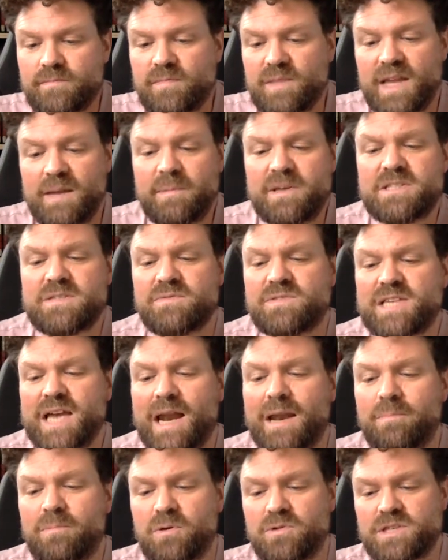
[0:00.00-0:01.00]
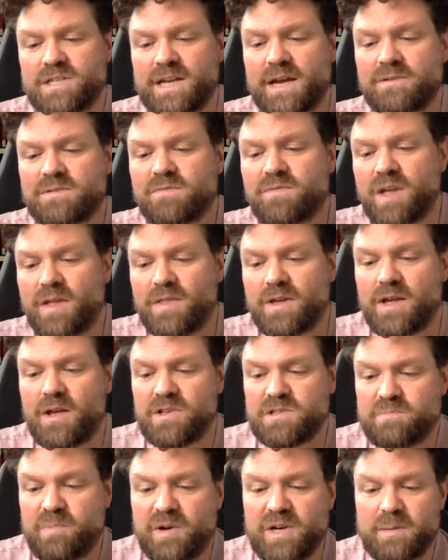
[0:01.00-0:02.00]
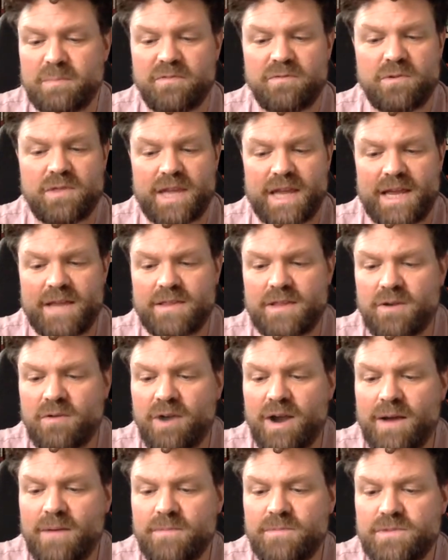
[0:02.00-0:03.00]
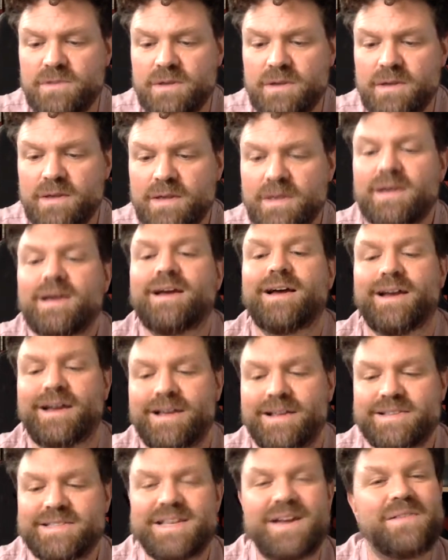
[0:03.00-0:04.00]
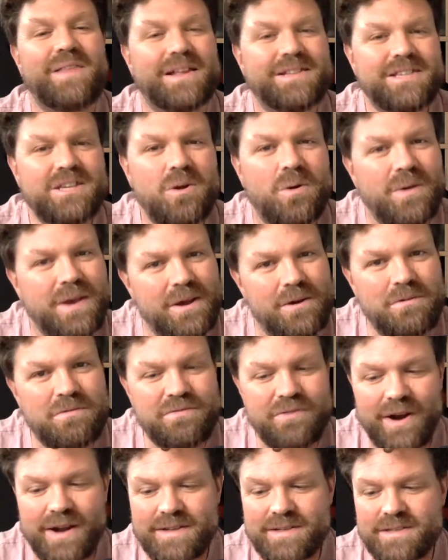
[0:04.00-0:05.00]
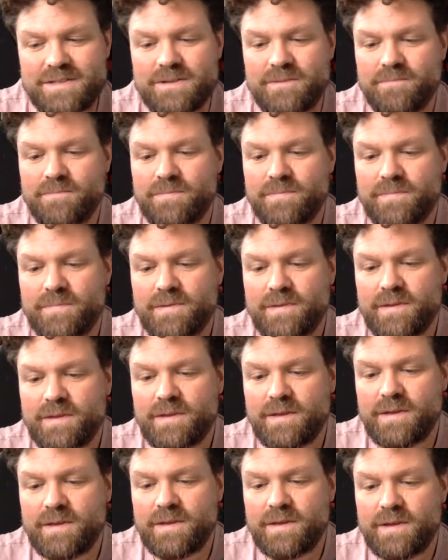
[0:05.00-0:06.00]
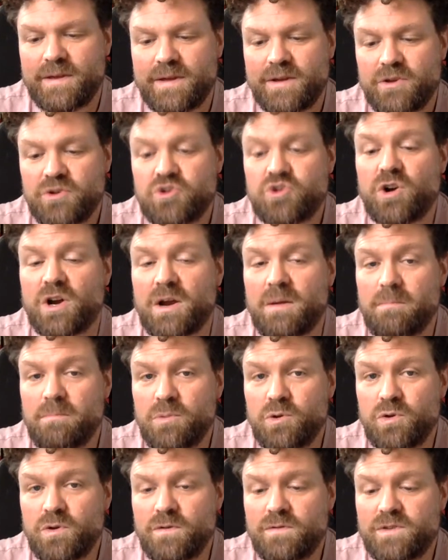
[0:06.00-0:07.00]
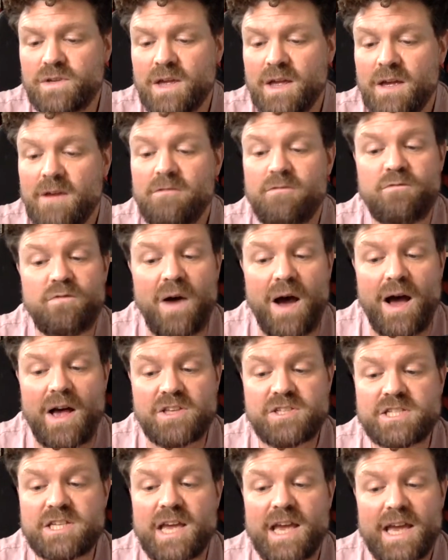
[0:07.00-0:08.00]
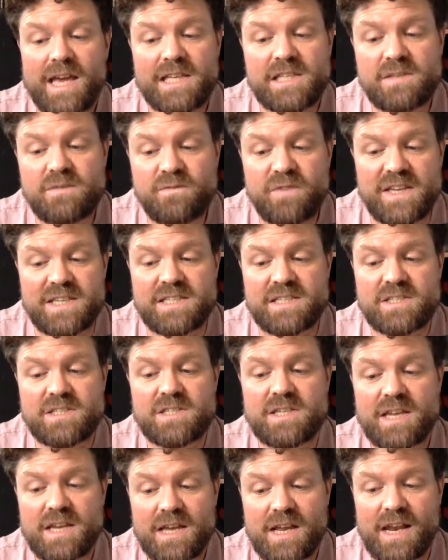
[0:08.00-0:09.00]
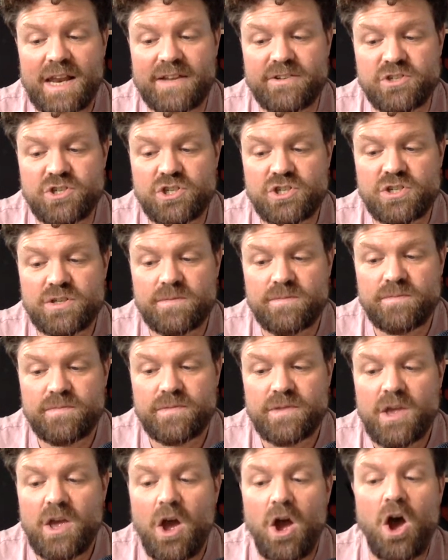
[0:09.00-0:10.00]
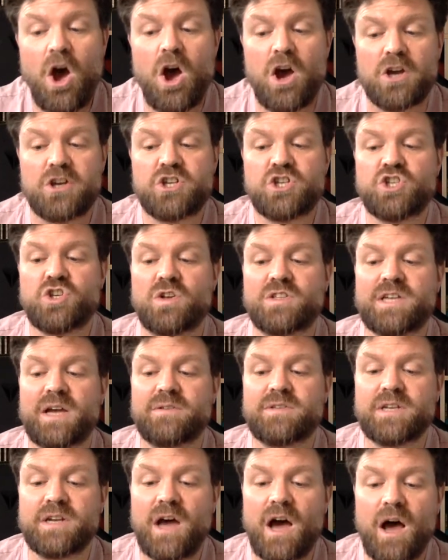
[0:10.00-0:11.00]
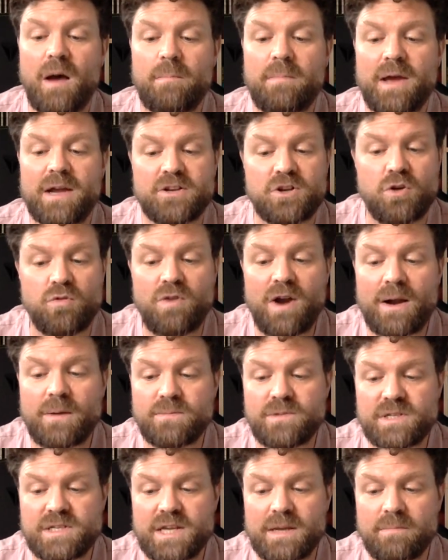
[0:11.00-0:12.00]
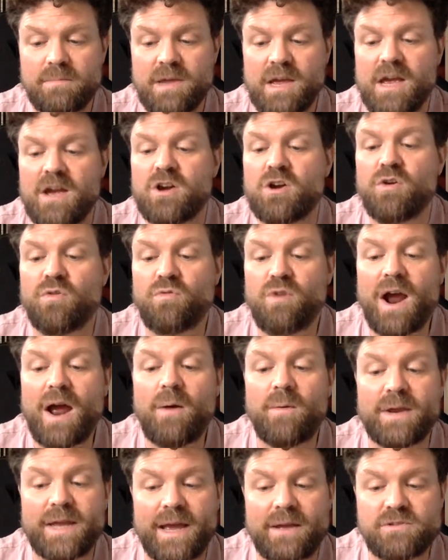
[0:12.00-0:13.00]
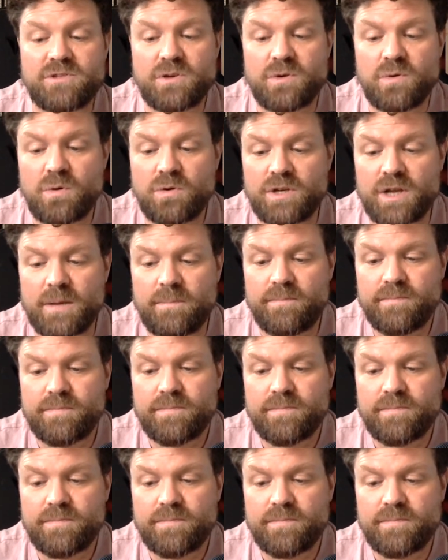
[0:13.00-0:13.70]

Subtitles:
He must have teleported out of the other girl's body before they hit the ground. "Tell that to your little friend." Truck moved, fast, his fists clenched. Herc shot out an arm and grounded him, growling out an order.